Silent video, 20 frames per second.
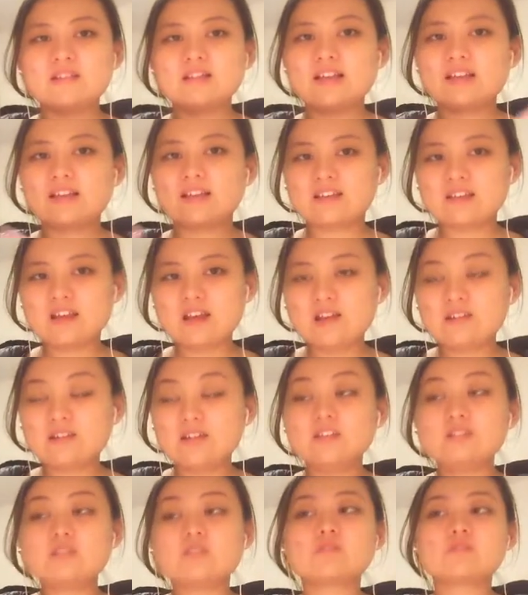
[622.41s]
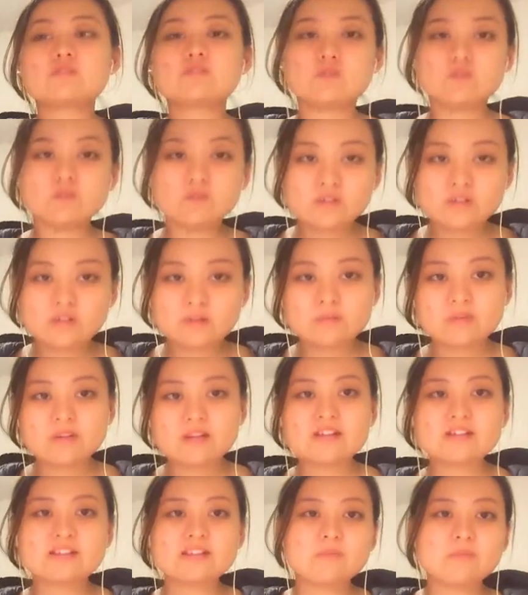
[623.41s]
Like in the store, they
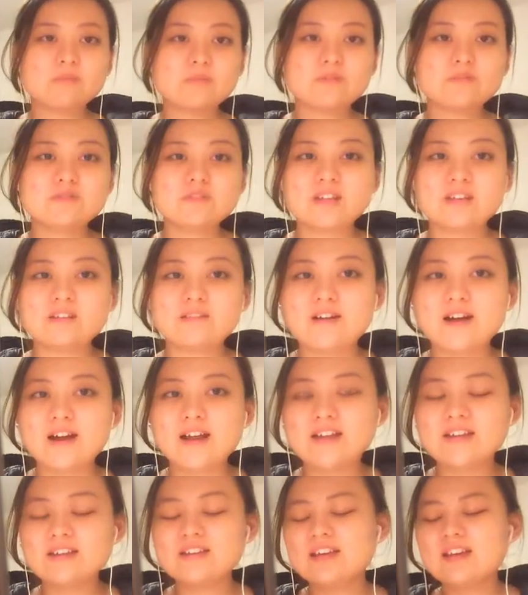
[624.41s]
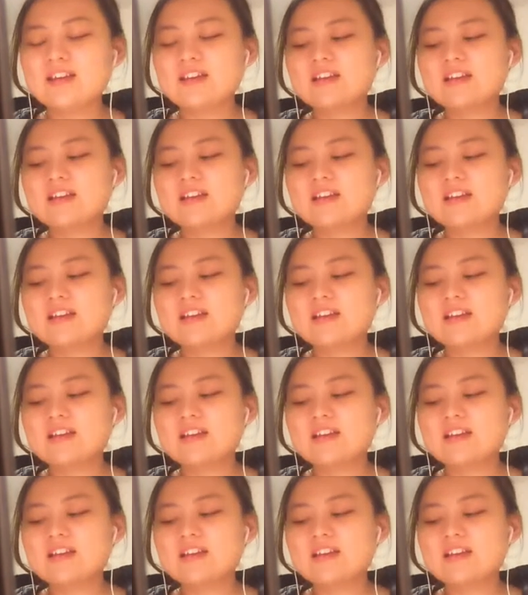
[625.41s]
play some music, right?